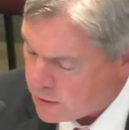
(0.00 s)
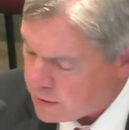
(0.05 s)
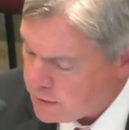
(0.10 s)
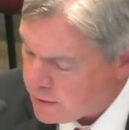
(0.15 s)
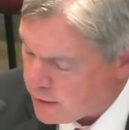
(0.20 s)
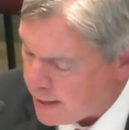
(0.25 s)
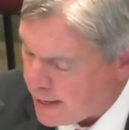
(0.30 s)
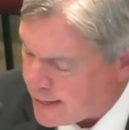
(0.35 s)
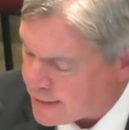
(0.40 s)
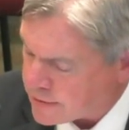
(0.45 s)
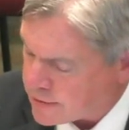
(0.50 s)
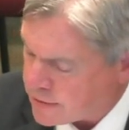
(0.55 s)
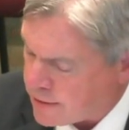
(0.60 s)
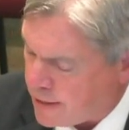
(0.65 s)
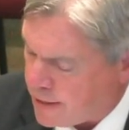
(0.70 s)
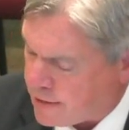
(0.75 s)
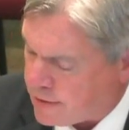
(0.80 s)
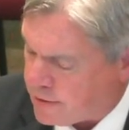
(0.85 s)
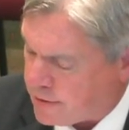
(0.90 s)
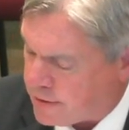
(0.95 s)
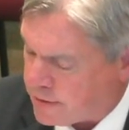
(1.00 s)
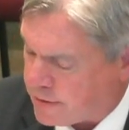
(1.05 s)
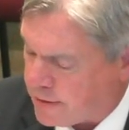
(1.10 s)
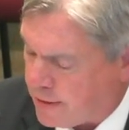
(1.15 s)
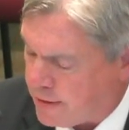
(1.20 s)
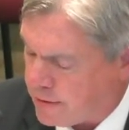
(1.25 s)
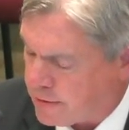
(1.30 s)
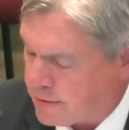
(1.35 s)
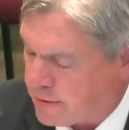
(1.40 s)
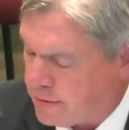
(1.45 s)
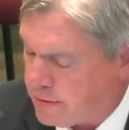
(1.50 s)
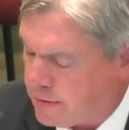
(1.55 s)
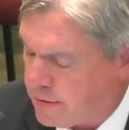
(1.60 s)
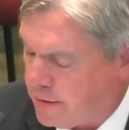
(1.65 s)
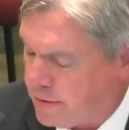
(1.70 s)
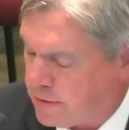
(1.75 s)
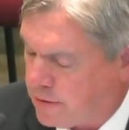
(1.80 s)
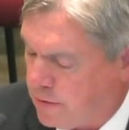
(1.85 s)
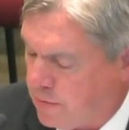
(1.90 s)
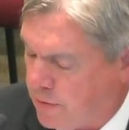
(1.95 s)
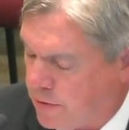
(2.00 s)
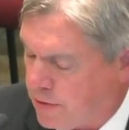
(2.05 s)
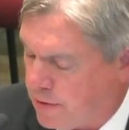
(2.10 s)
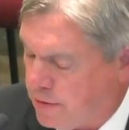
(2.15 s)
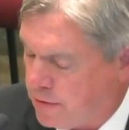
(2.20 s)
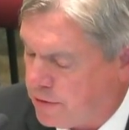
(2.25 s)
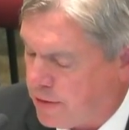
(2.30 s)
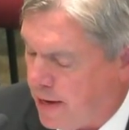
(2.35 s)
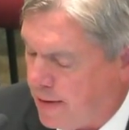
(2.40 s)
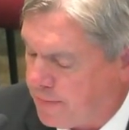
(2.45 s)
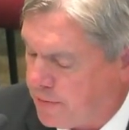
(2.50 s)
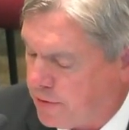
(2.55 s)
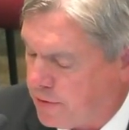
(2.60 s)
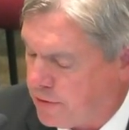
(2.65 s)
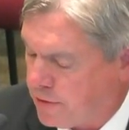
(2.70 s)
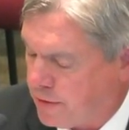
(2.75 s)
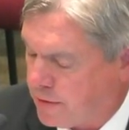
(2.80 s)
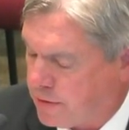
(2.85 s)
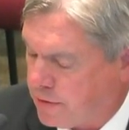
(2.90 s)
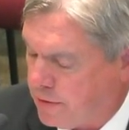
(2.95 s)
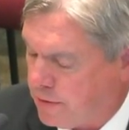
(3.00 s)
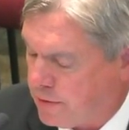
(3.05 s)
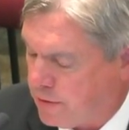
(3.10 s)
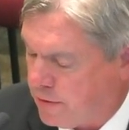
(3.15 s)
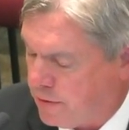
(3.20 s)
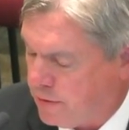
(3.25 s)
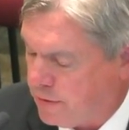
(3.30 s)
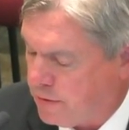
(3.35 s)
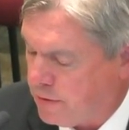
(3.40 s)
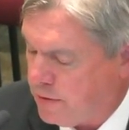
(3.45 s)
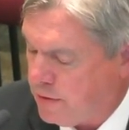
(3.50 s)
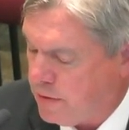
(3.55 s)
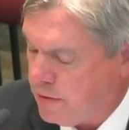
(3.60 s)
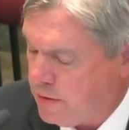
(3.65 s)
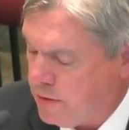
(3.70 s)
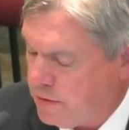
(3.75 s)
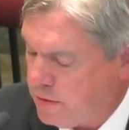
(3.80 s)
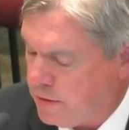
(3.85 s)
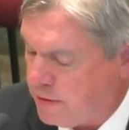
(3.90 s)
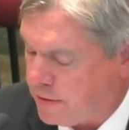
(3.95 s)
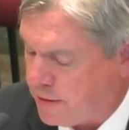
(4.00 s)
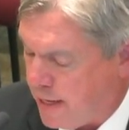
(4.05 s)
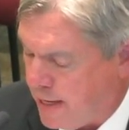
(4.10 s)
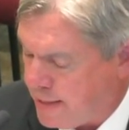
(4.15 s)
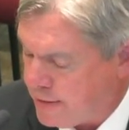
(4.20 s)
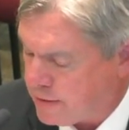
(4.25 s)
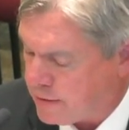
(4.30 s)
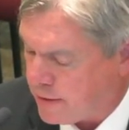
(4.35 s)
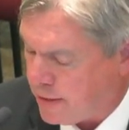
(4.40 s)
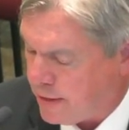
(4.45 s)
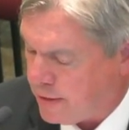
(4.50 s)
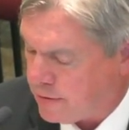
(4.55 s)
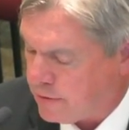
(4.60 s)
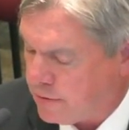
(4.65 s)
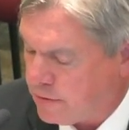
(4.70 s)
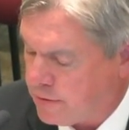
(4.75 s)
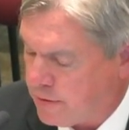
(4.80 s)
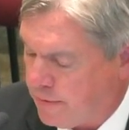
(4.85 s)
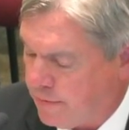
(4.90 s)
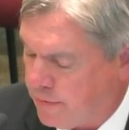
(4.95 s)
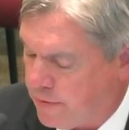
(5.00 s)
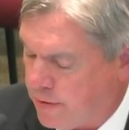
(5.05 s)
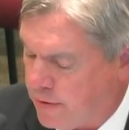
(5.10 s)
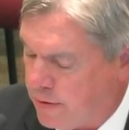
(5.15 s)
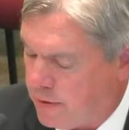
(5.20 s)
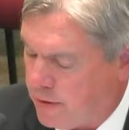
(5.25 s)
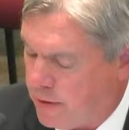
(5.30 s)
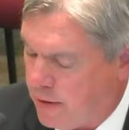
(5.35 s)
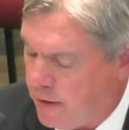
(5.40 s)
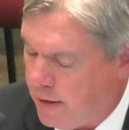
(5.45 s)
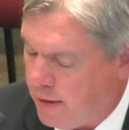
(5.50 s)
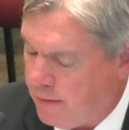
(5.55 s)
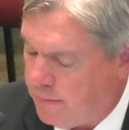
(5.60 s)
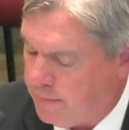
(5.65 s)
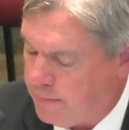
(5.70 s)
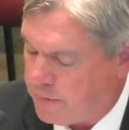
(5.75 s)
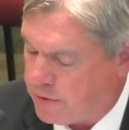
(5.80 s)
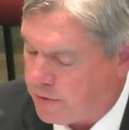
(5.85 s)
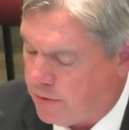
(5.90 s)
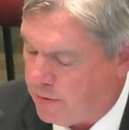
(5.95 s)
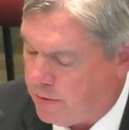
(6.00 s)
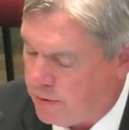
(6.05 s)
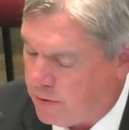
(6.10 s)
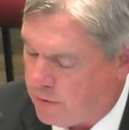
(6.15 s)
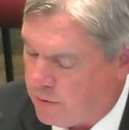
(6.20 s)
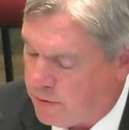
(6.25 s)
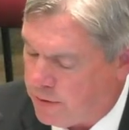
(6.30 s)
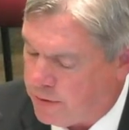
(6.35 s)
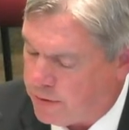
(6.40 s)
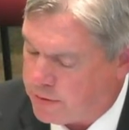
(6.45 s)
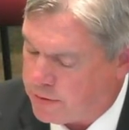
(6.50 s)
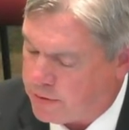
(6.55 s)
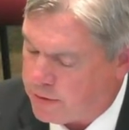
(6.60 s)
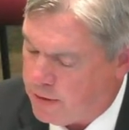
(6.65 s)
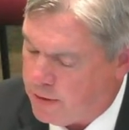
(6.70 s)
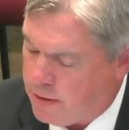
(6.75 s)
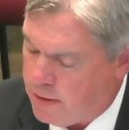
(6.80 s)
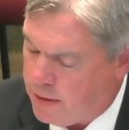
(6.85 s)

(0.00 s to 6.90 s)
The last standard is that it's consistent with the Chapter 62 design standards of the zoning ordinance.